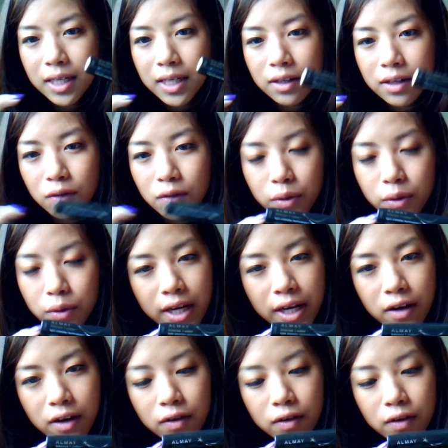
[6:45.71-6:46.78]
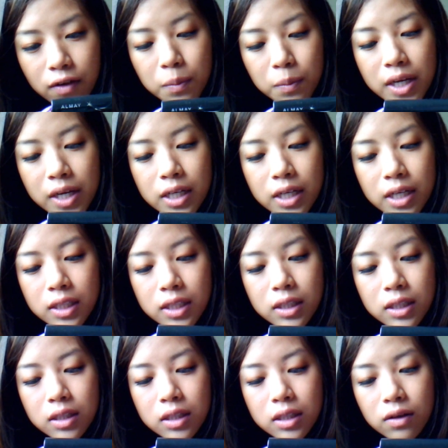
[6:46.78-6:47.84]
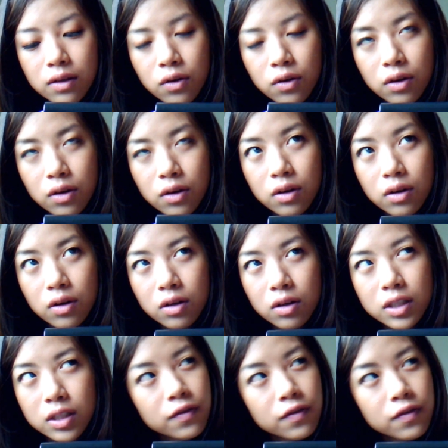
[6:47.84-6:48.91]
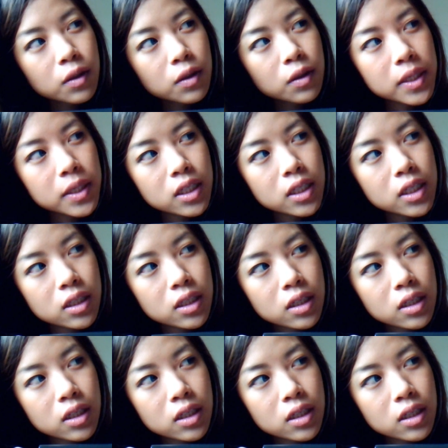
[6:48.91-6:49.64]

of L'Oreal Voluminous, or is it Voluminous?